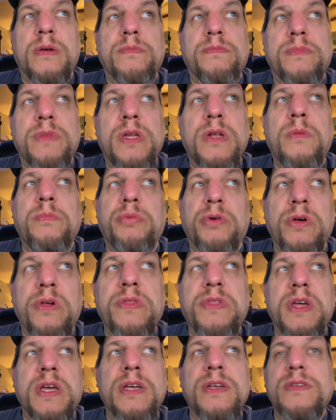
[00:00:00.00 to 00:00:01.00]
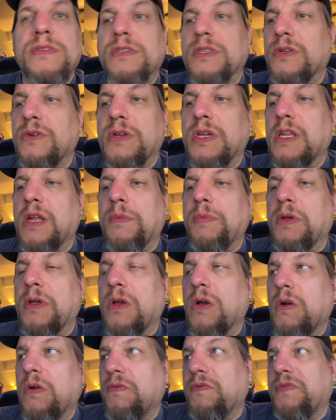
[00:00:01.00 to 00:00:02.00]
It'll pull things. It'll get up and
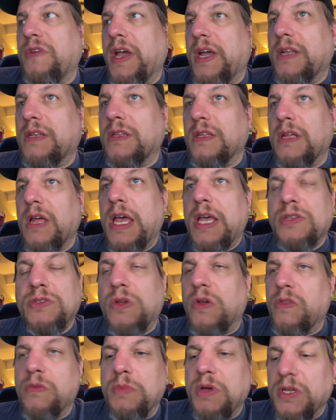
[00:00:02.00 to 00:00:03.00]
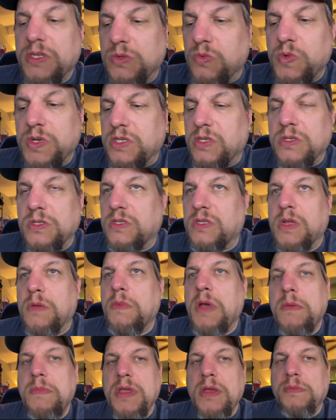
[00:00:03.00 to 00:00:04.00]
go. In fact, it has all the bells and whistles that
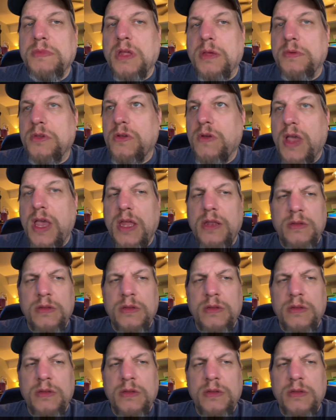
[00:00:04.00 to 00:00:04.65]
my BMW had.